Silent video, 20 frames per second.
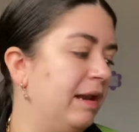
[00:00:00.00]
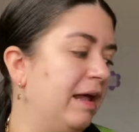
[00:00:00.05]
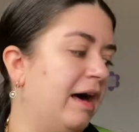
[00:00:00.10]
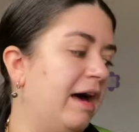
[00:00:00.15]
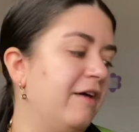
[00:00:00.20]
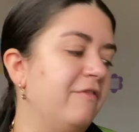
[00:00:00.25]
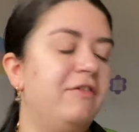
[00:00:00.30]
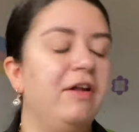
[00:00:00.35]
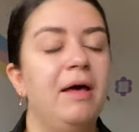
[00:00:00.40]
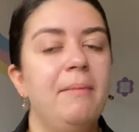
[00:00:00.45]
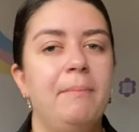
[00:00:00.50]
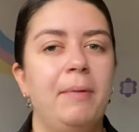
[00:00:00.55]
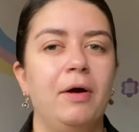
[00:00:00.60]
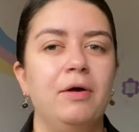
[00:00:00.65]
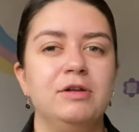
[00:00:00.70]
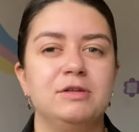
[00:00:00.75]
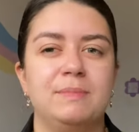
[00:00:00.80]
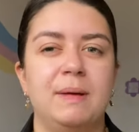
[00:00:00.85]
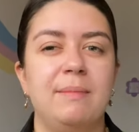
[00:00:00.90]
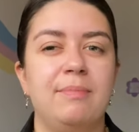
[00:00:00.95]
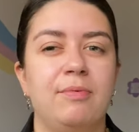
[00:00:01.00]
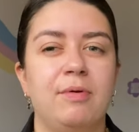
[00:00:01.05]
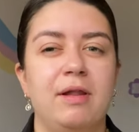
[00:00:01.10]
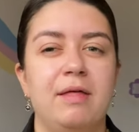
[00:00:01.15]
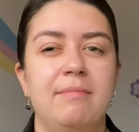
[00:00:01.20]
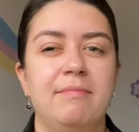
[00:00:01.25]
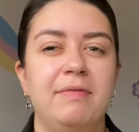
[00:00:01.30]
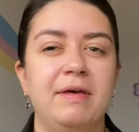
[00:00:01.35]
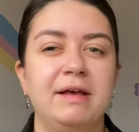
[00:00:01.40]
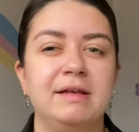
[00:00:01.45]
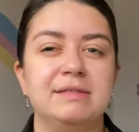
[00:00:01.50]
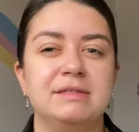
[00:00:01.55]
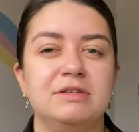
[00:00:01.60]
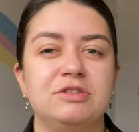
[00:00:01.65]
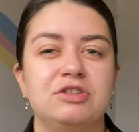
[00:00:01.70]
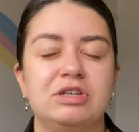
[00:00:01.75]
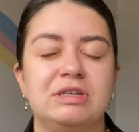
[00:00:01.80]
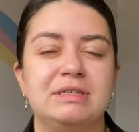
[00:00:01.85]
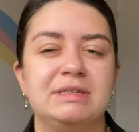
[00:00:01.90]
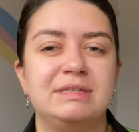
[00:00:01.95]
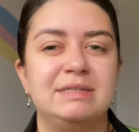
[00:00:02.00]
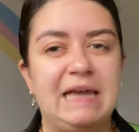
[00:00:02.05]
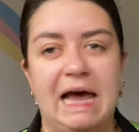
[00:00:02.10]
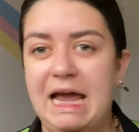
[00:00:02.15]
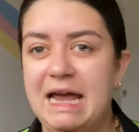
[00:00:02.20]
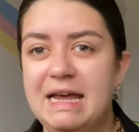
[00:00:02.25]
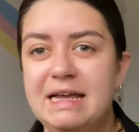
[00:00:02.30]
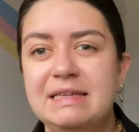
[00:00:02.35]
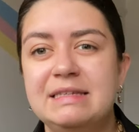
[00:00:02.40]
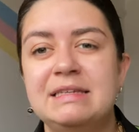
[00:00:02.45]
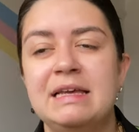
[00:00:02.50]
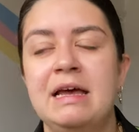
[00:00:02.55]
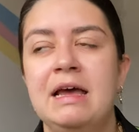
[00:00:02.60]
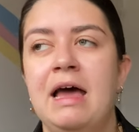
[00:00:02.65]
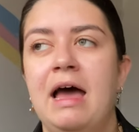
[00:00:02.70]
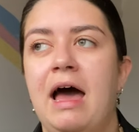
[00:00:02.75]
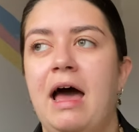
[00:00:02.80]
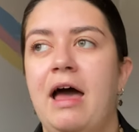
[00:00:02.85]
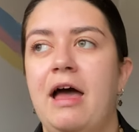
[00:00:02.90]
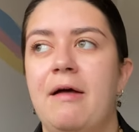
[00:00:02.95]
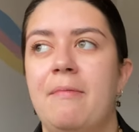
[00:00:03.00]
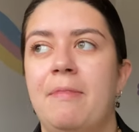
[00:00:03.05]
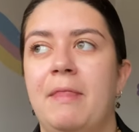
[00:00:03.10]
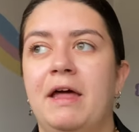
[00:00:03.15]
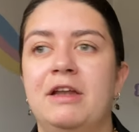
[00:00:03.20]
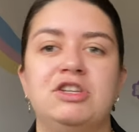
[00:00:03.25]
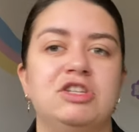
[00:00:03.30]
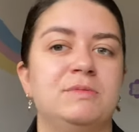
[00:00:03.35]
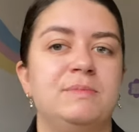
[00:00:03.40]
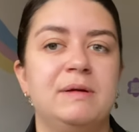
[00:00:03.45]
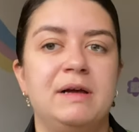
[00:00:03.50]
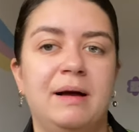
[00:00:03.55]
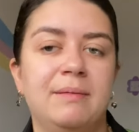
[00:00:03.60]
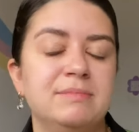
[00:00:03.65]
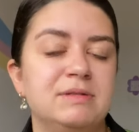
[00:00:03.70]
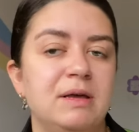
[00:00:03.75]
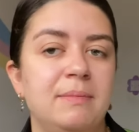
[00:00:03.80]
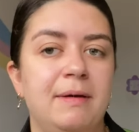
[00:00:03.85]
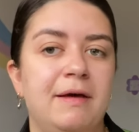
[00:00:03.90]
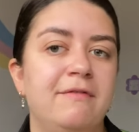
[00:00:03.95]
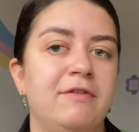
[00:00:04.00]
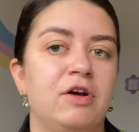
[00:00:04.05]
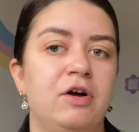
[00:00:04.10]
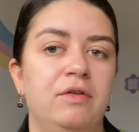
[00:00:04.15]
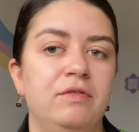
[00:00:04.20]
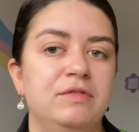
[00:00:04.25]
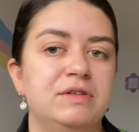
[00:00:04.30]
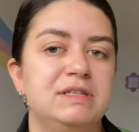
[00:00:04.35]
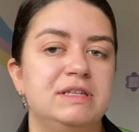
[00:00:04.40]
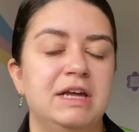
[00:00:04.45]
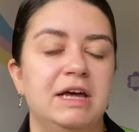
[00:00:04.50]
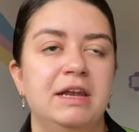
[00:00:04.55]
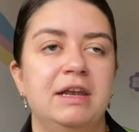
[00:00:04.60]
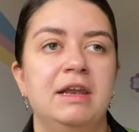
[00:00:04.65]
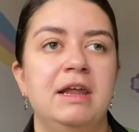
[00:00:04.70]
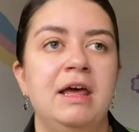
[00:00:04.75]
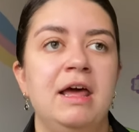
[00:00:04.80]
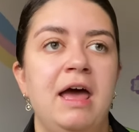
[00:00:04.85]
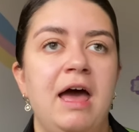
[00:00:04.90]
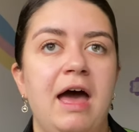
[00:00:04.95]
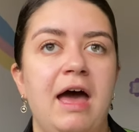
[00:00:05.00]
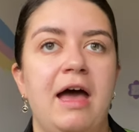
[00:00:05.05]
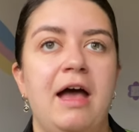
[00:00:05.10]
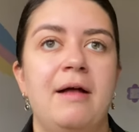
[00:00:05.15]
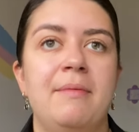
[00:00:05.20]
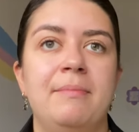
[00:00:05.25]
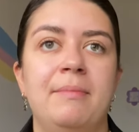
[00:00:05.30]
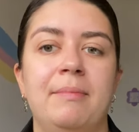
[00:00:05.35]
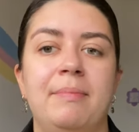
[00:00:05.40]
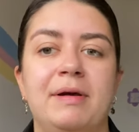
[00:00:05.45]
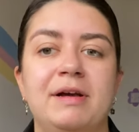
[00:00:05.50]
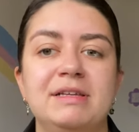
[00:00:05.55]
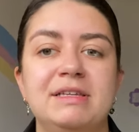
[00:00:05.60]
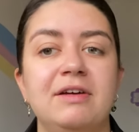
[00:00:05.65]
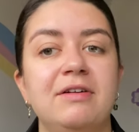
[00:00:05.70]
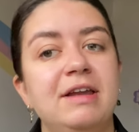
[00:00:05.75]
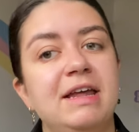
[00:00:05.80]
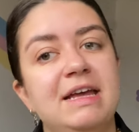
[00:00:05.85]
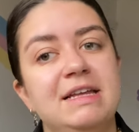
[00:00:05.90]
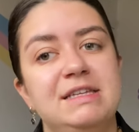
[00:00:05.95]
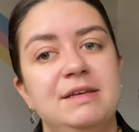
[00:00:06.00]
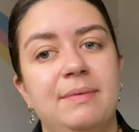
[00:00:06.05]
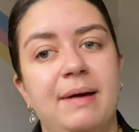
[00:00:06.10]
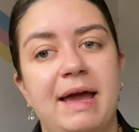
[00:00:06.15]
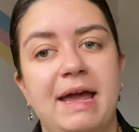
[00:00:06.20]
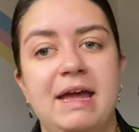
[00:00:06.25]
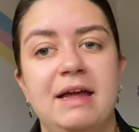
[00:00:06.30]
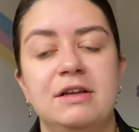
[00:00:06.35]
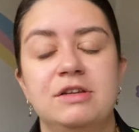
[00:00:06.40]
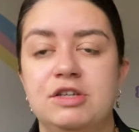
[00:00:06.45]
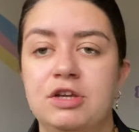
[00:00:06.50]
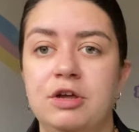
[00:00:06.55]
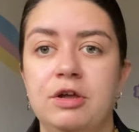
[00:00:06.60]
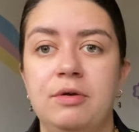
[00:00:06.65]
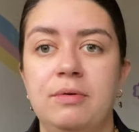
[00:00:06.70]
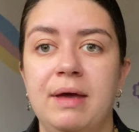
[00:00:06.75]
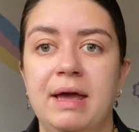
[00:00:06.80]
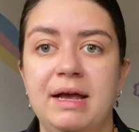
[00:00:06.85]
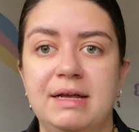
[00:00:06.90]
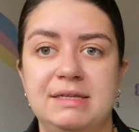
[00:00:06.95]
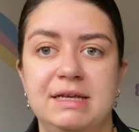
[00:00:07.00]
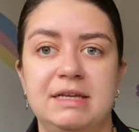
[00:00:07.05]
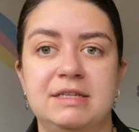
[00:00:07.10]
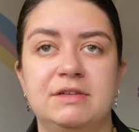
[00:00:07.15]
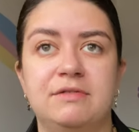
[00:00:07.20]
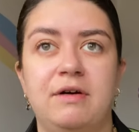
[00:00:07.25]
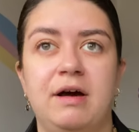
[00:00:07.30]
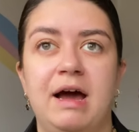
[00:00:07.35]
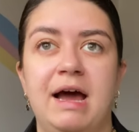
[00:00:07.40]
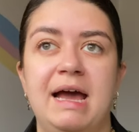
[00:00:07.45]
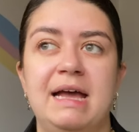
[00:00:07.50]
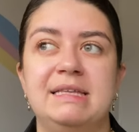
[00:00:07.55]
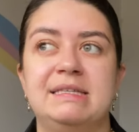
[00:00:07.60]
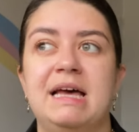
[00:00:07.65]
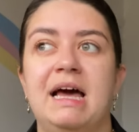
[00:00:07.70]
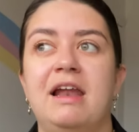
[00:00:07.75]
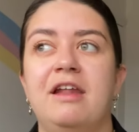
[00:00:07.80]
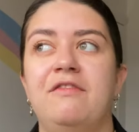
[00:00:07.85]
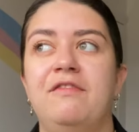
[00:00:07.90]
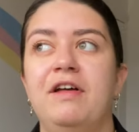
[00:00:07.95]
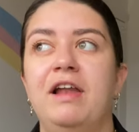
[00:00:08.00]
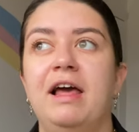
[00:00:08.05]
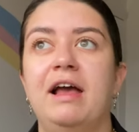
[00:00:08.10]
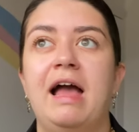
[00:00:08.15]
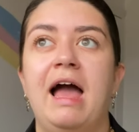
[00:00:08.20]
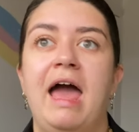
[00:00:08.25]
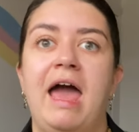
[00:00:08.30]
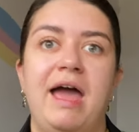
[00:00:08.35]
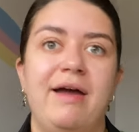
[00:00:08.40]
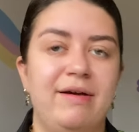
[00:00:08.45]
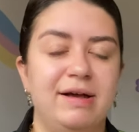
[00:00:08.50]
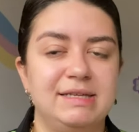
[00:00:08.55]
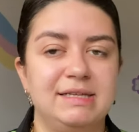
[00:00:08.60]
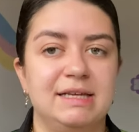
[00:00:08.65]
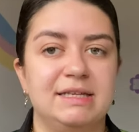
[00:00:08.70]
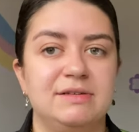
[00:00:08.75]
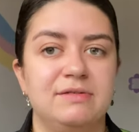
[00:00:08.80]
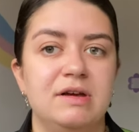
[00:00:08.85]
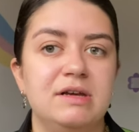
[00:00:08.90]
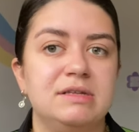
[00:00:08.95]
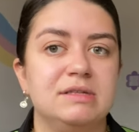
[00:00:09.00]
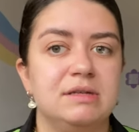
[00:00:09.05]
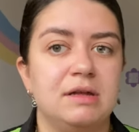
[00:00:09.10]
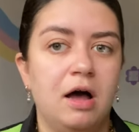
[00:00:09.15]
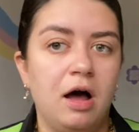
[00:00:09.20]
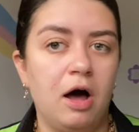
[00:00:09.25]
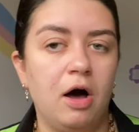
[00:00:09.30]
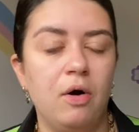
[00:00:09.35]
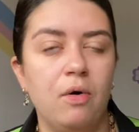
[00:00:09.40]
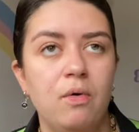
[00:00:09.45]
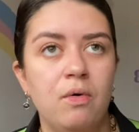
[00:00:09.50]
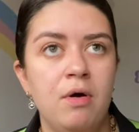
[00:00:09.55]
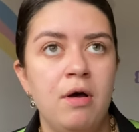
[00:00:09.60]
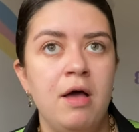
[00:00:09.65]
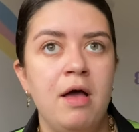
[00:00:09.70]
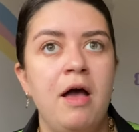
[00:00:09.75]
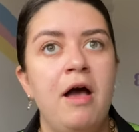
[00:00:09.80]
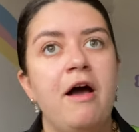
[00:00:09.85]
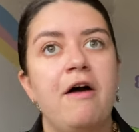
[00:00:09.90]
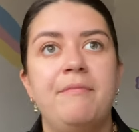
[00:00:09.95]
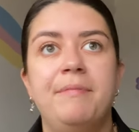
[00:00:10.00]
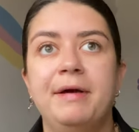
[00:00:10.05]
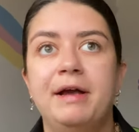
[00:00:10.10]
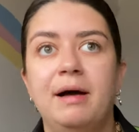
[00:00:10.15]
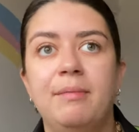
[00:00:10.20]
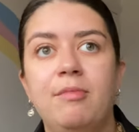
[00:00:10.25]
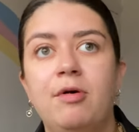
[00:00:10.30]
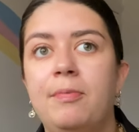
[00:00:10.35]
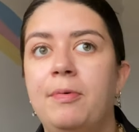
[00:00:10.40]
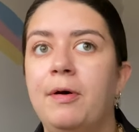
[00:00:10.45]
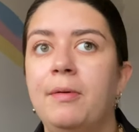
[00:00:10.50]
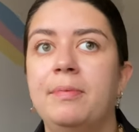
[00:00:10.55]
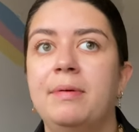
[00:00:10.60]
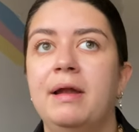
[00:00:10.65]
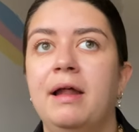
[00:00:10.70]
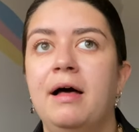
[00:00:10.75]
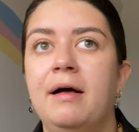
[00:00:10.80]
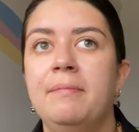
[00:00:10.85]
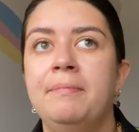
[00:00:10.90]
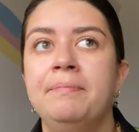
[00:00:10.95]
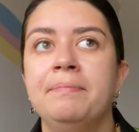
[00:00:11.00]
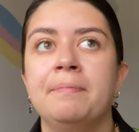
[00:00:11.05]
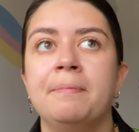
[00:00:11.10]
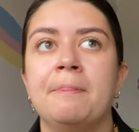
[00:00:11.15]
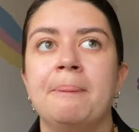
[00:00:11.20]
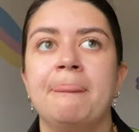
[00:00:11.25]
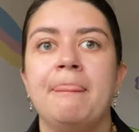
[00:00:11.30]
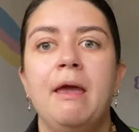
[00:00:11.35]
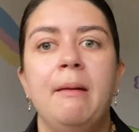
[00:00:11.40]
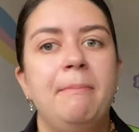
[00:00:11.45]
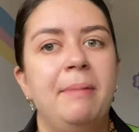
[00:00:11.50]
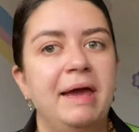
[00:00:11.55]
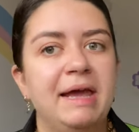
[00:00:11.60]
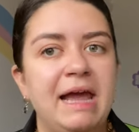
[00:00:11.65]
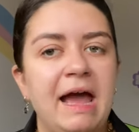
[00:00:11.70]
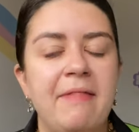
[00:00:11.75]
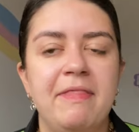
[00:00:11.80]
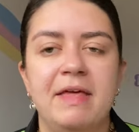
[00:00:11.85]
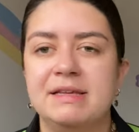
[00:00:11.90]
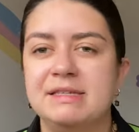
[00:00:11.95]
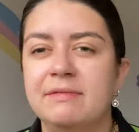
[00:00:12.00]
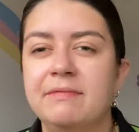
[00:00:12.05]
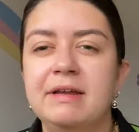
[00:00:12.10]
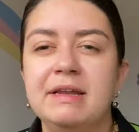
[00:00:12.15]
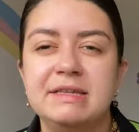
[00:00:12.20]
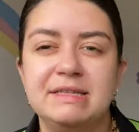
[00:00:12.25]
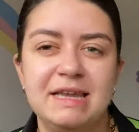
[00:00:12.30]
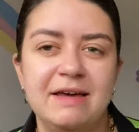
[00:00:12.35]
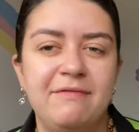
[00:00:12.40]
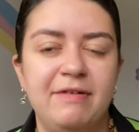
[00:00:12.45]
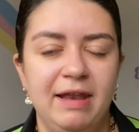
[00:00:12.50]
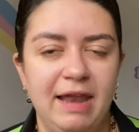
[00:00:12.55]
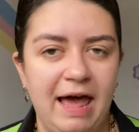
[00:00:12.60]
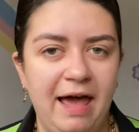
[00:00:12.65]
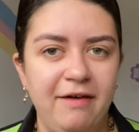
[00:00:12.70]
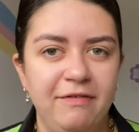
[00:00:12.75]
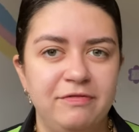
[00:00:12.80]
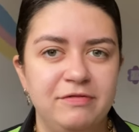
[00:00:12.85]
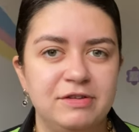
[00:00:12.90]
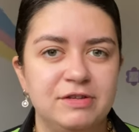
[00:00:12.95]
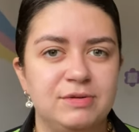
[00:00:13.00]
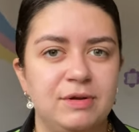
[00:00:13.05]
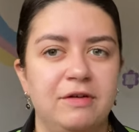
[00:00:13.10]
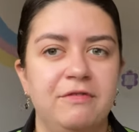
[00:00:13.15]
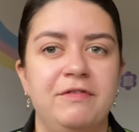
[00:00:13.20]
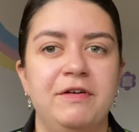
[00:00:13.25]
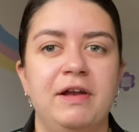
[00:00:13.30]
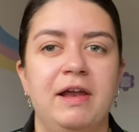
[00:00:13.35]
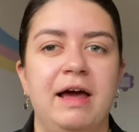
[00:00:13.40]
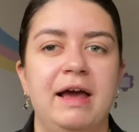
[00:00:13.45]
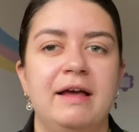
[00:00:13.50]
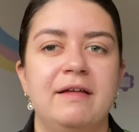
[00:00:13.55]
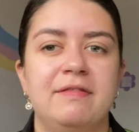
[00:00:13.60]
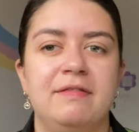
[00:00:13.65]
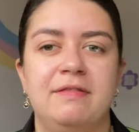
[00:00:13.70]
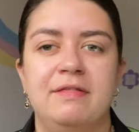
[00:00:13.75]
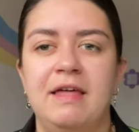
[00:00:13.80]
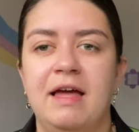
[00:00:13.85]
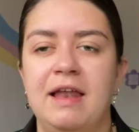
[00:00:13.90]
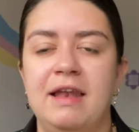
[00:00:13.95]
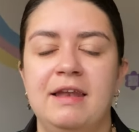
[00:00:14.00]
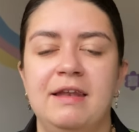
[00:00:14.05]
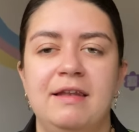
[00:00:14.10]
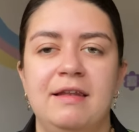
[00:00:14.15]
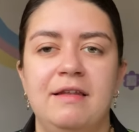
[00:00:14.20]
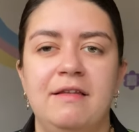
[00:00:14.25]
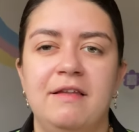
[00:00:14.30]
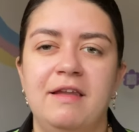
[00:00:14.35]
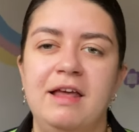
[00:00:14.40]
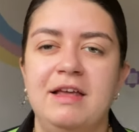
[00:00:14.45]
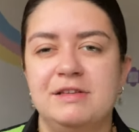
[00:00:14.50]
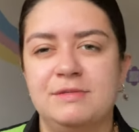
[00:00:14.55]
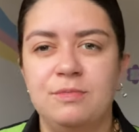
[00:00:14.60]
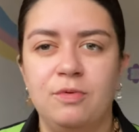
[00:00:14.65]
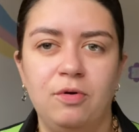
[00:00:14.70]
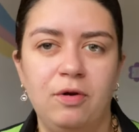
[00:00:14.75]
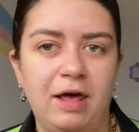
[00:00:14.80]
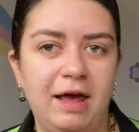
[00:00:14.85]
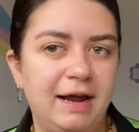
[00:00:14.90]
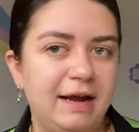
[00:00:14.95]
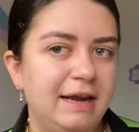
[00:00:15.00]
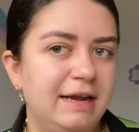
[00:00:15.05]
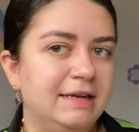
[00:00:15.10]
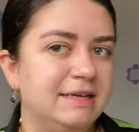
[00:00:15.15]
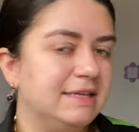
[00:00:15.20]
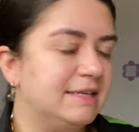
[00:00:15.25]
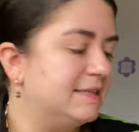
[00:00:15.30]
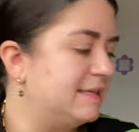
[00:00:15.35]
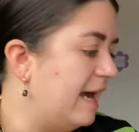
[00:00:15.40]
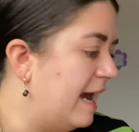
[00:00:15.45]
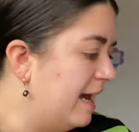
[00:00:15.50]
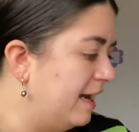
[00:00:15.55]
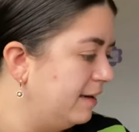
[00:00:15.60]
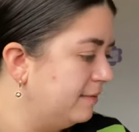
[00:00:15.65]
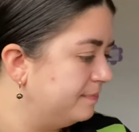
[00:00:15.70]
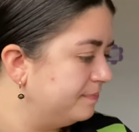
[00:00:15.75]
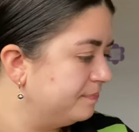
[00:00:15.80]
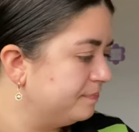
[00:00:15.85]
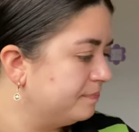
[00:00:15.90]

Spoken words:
I feel like bows may be one of them things that just stays, and just becomes a bit of a constant, because they're an easy way to accessorize, and I feel like hair accessories as a whole have become more popular, but again, they're something that's never left, so I feel like then it's more likely to stay.